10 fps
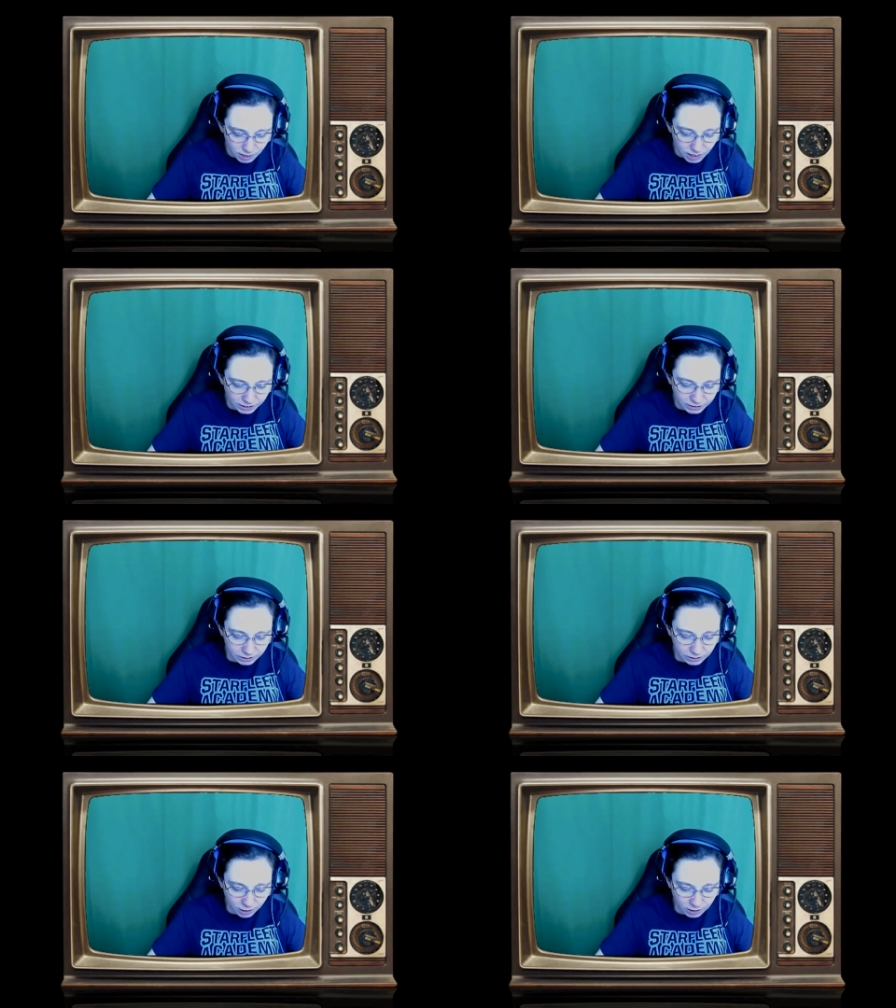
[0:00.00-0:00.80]
As she
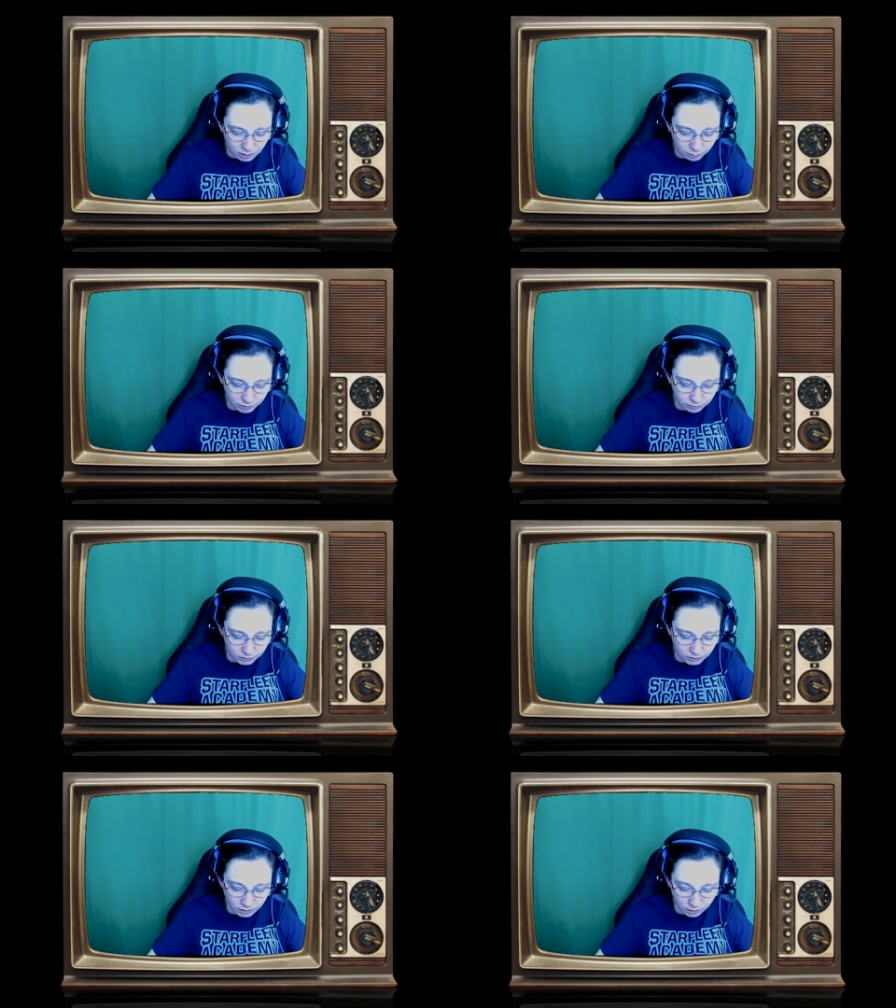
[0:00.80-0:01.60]
tossed the bones
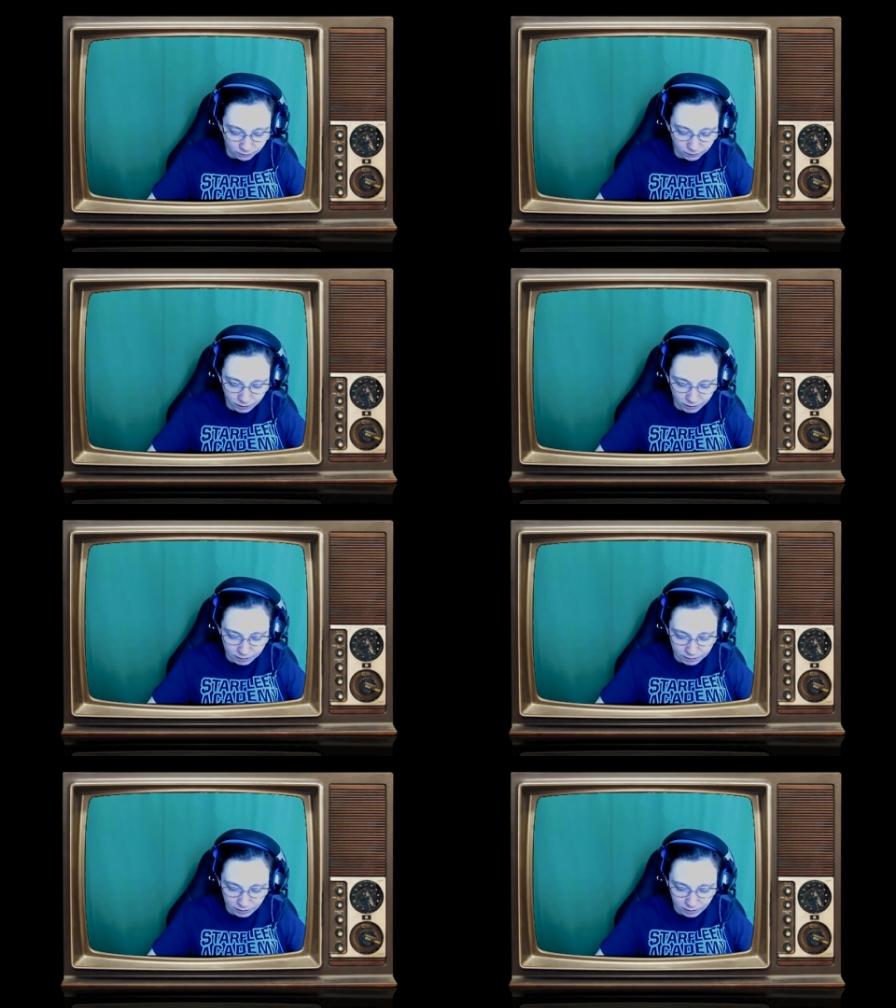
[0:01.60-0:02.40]
into the
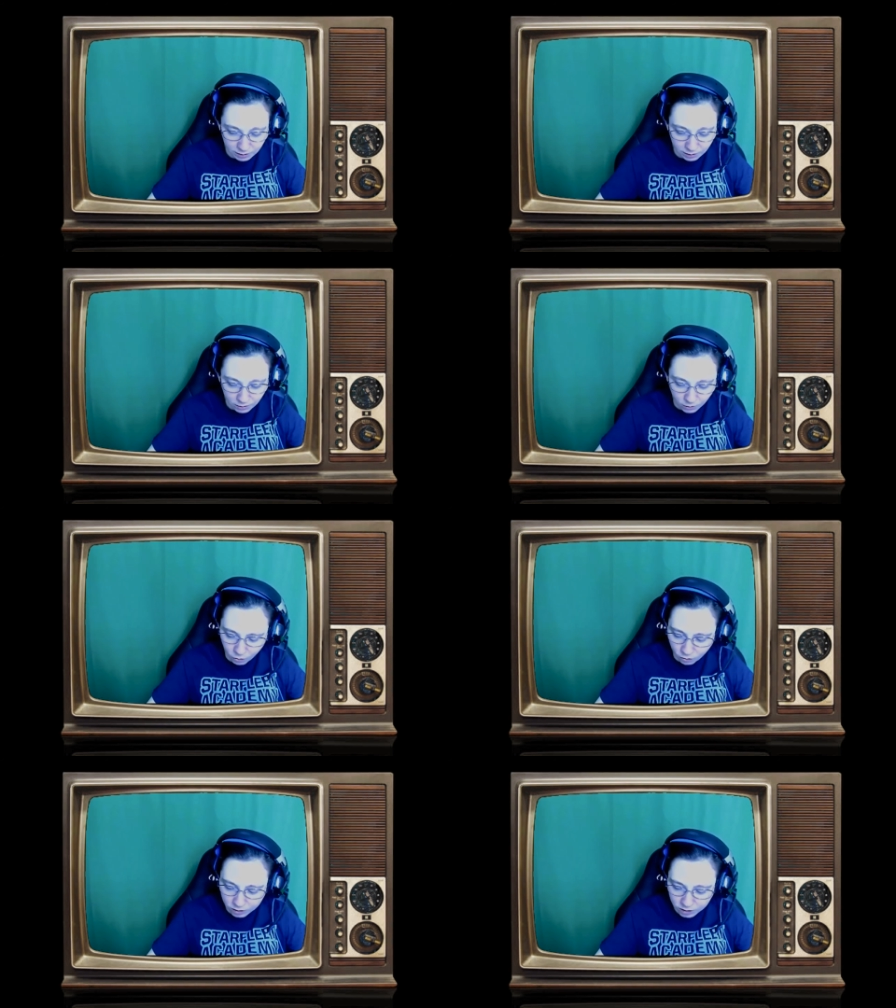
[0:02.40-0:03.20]
furnace,
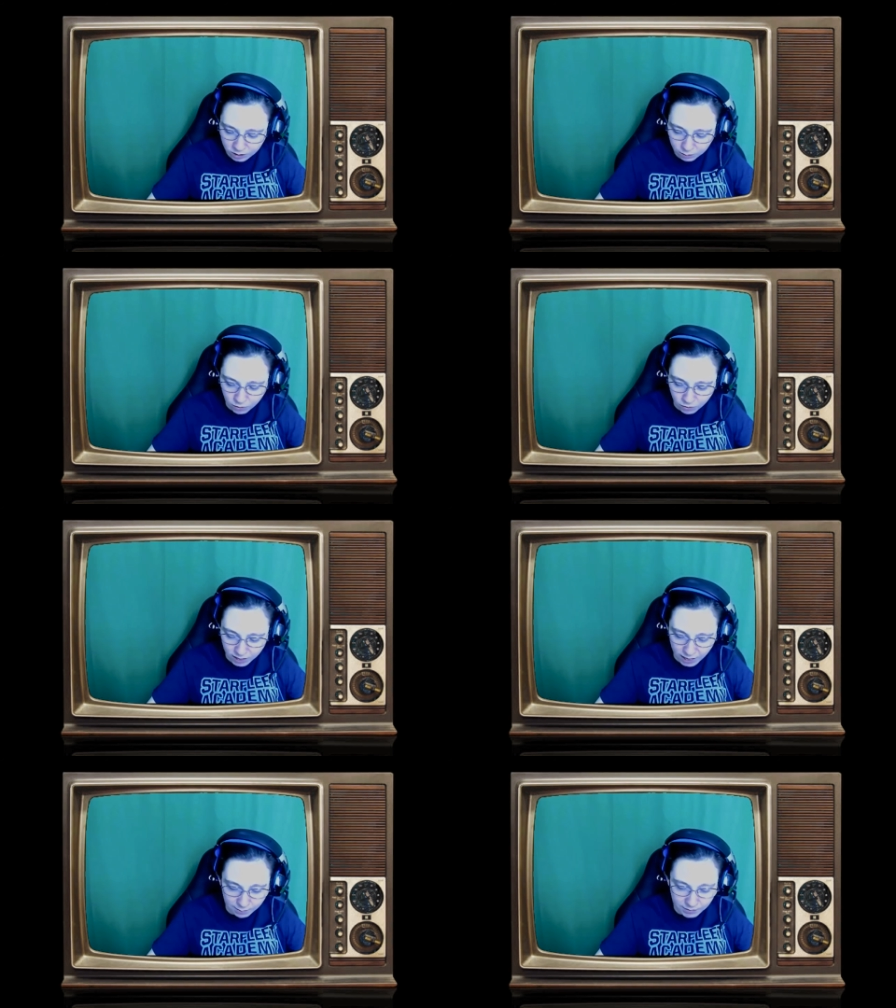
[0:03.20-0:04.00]
orange smoke
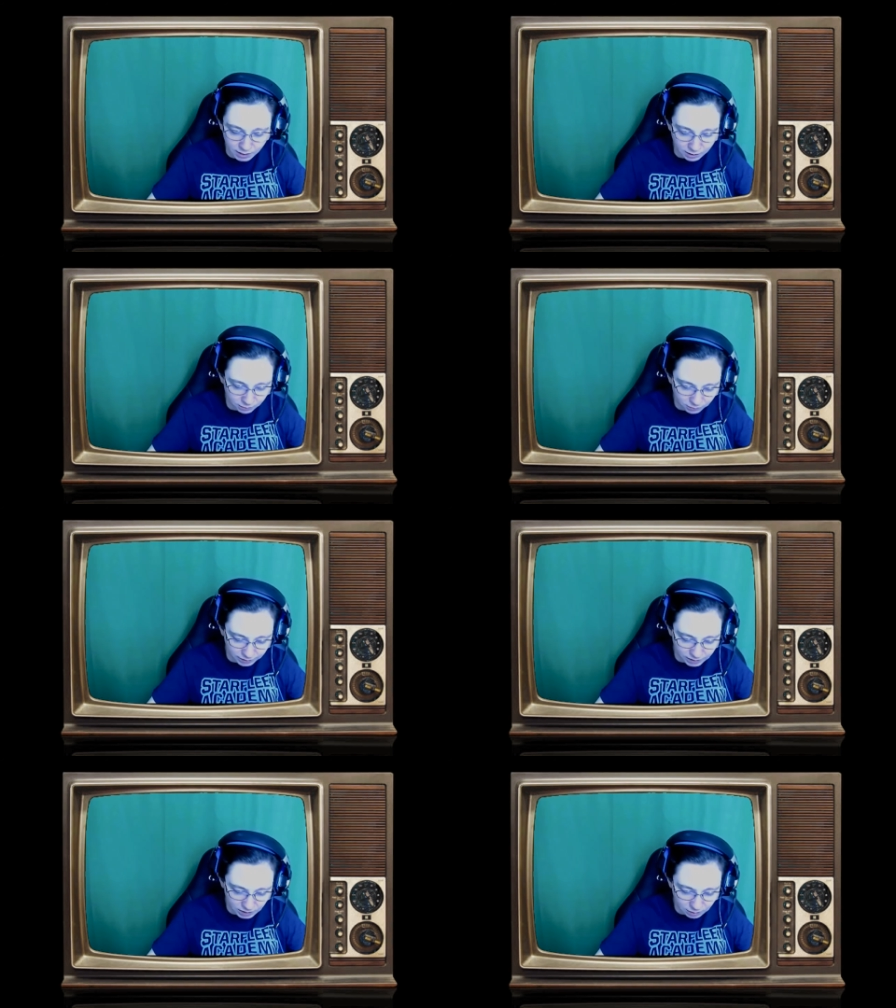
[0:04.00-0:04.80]
emanated from the
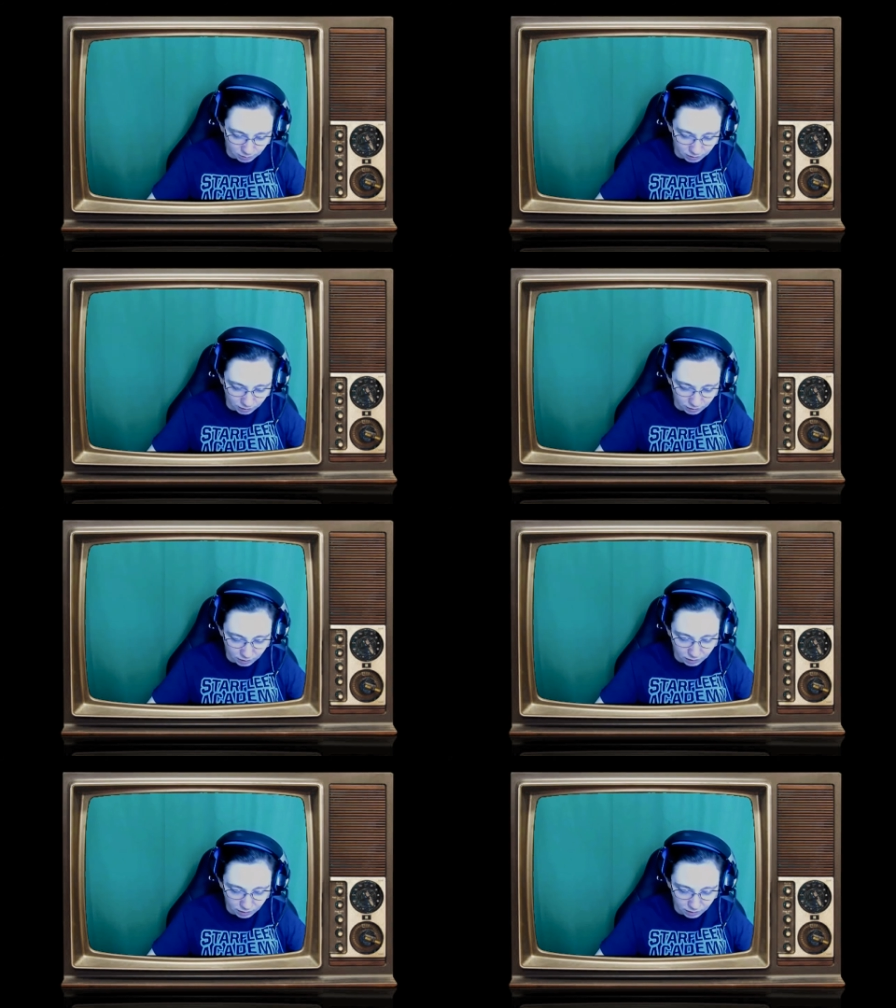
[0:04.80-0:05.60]
chimney
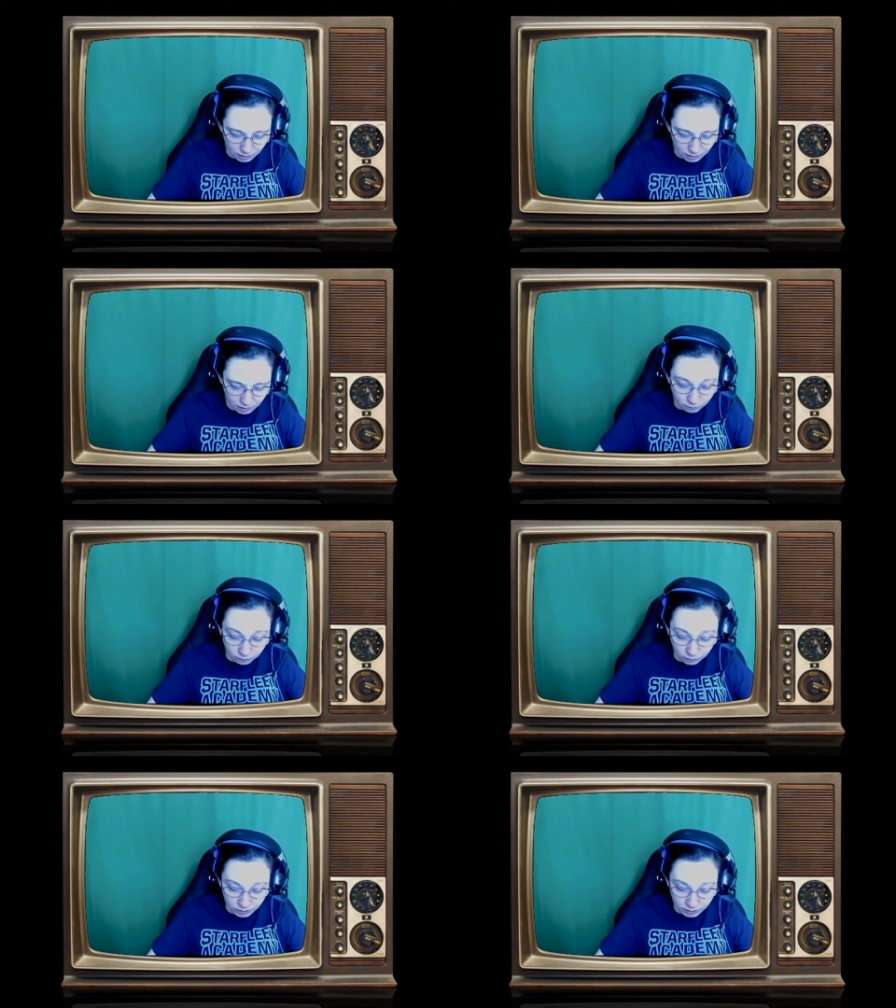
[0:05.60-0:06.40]
and
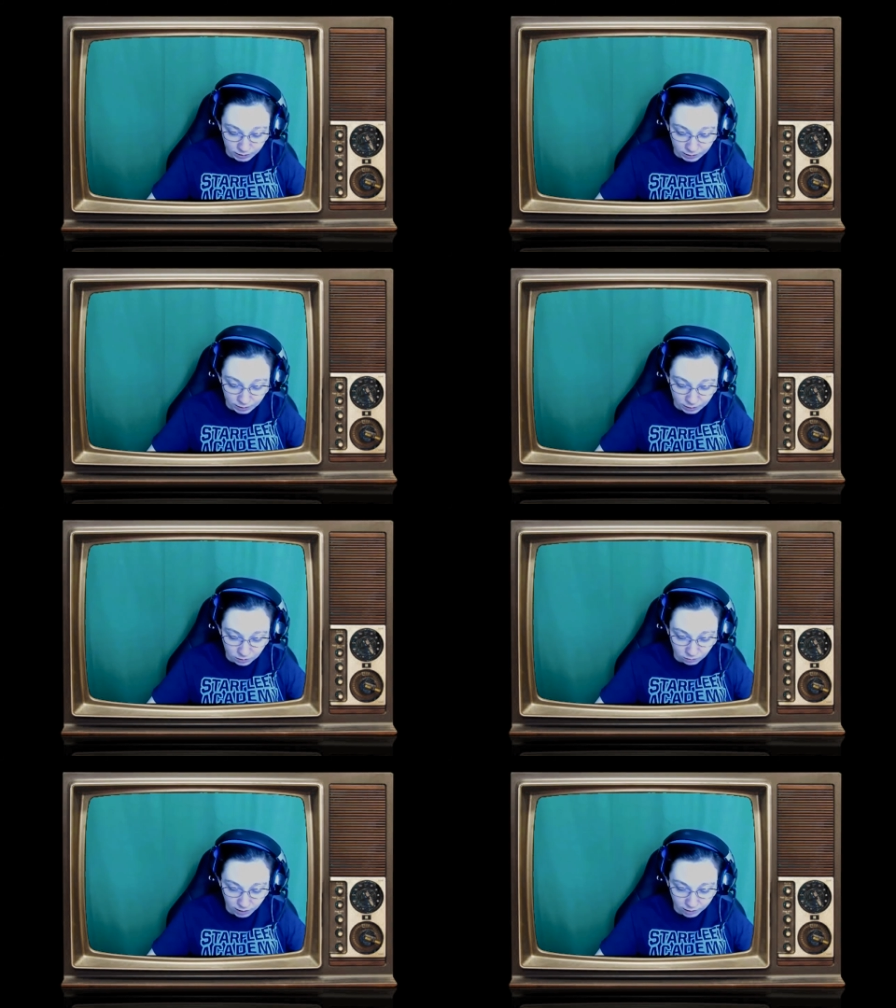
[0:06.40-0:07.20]
floated into the
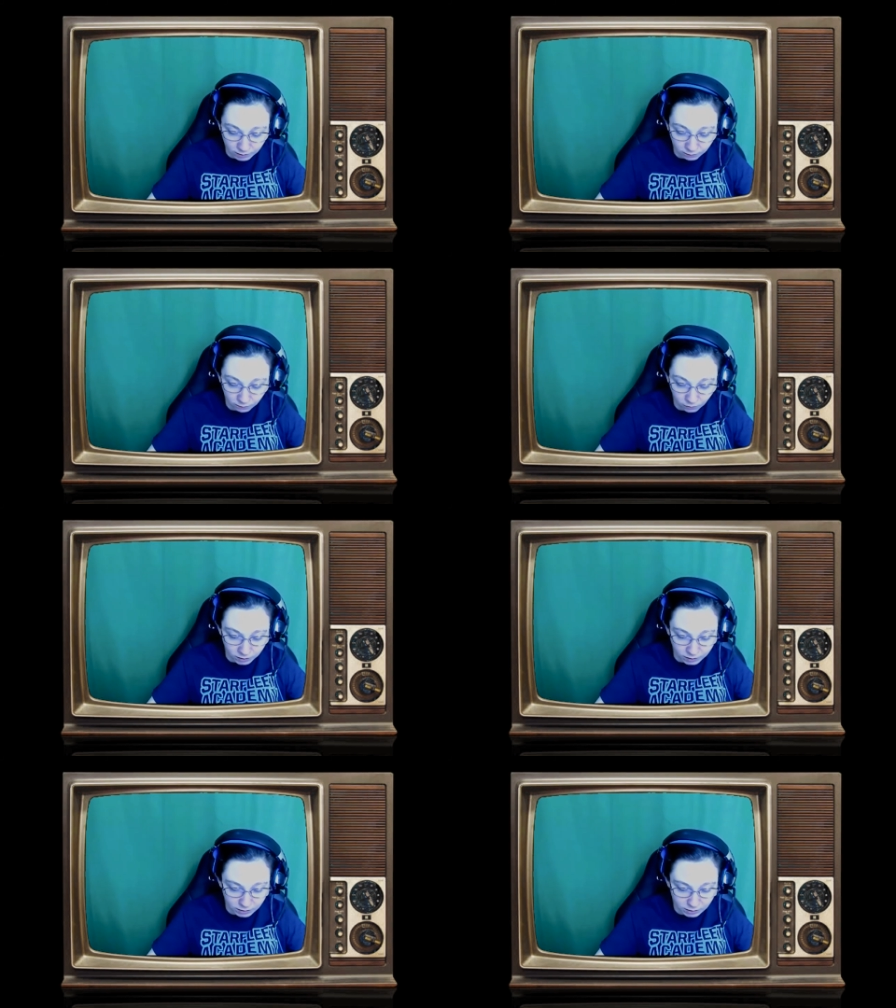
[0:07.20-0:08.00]
surrounding
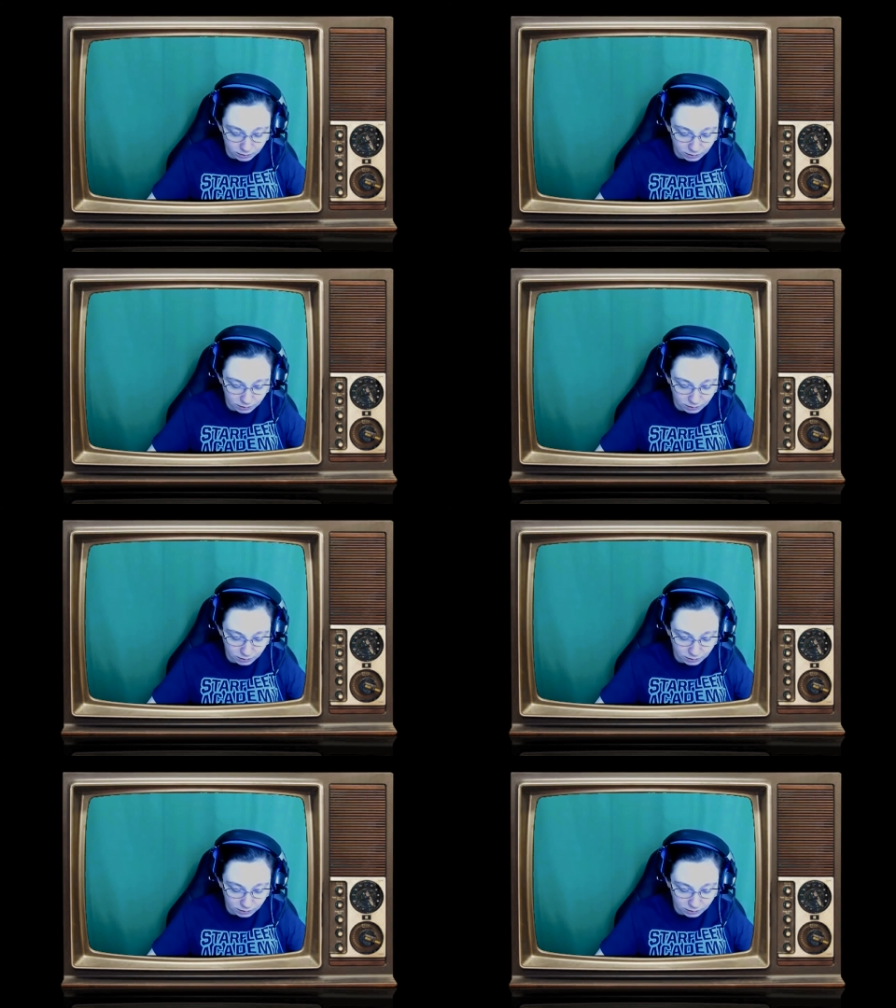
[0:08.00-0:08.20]
forest.